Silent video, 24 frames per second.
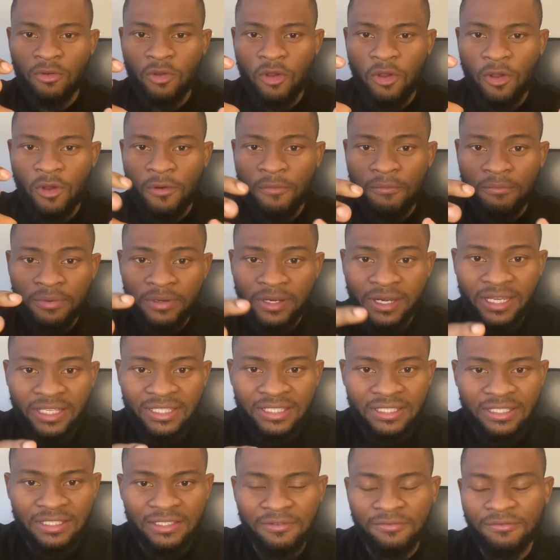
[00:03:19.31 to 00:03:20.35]

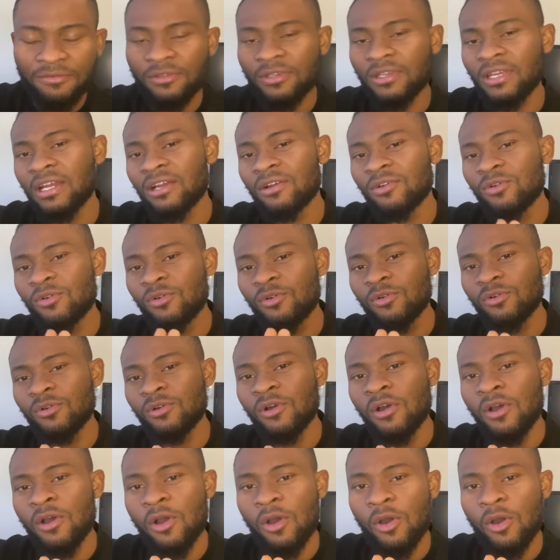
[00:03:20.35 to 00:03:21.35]
comprehensive, you can go